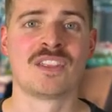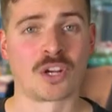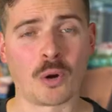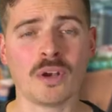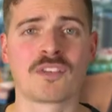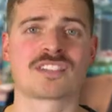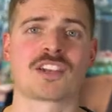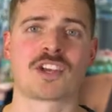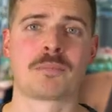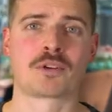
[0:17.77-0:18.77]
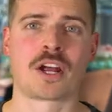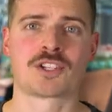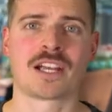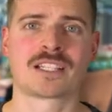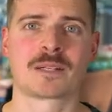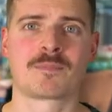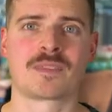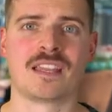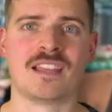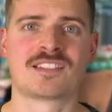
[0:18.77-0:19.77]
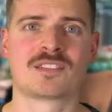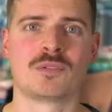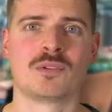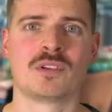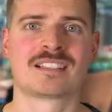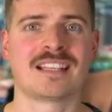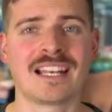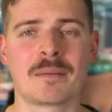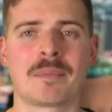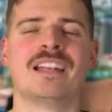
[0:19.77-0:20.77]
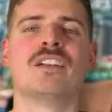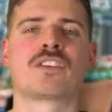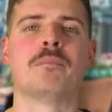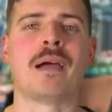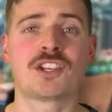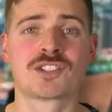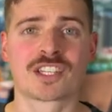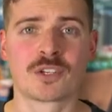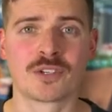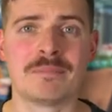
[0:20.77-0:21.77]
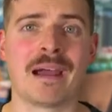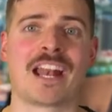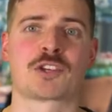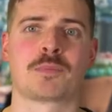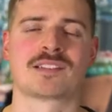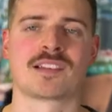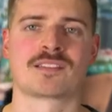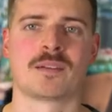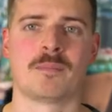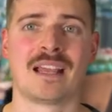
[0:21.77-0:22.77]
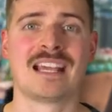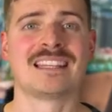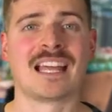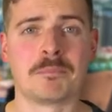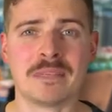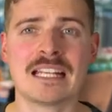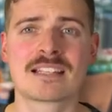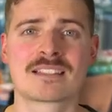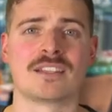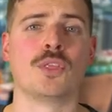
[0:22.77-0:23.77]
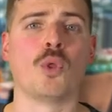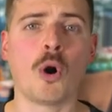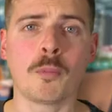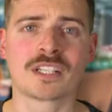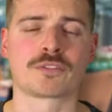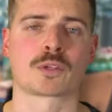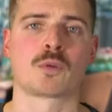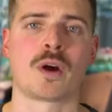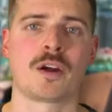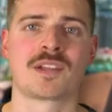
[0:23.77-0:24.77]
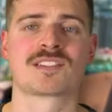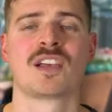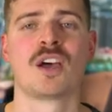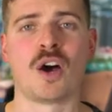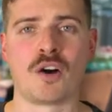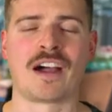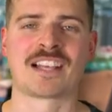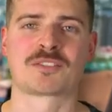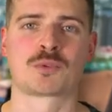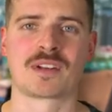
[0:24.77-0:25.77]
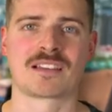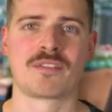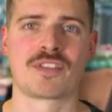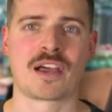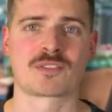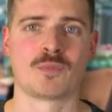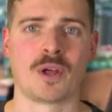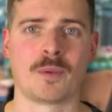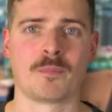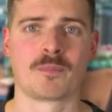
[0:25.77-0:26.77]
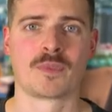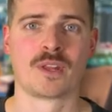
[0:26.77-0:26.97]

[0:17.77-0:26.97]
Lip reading: The goal of such a project is to set up an information security management system that meets the normative requirements of ISO 27001.